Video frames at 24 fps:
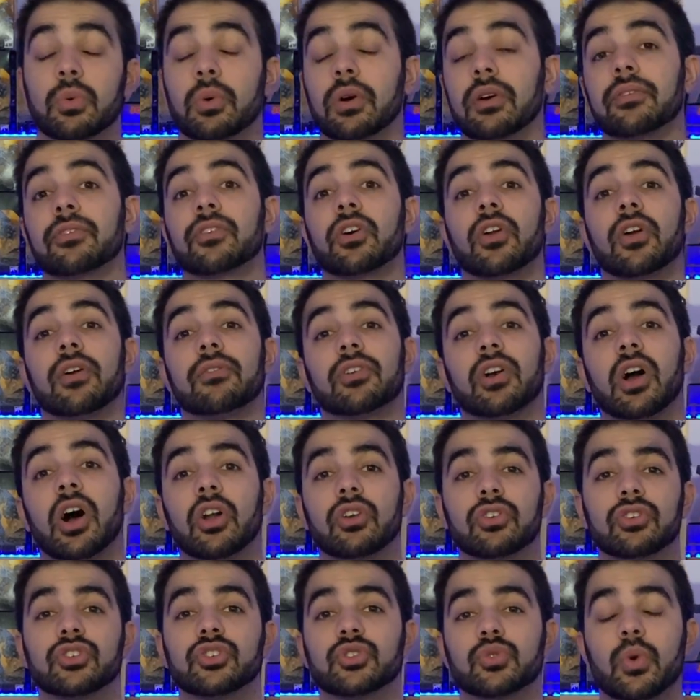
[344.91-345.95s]
where I've got over
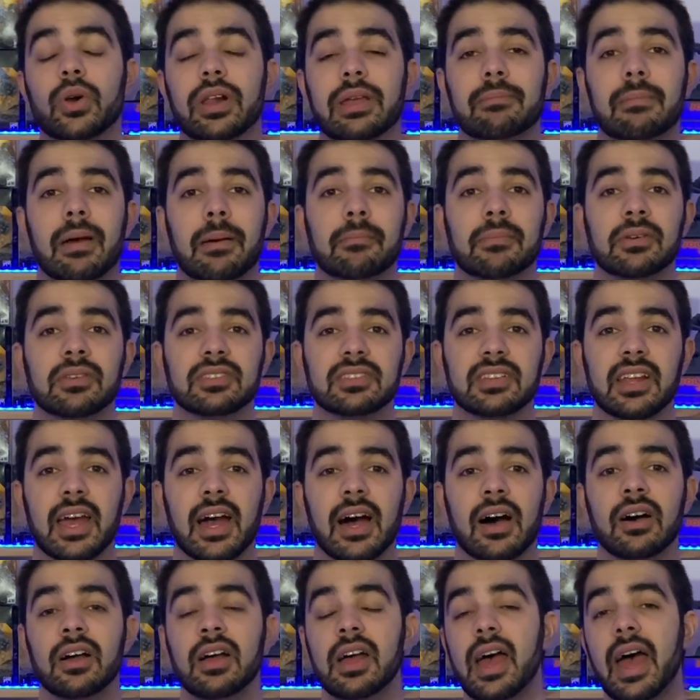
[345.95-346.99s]
120 members
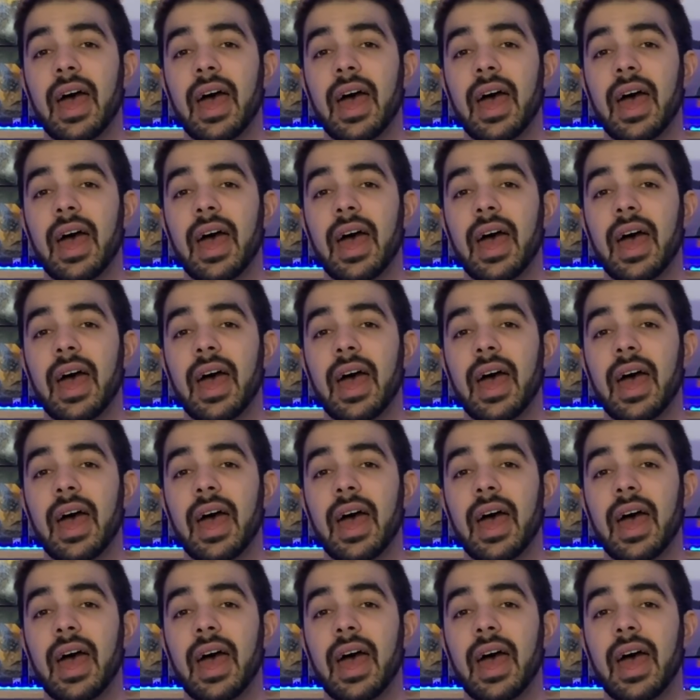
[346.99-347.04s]
now,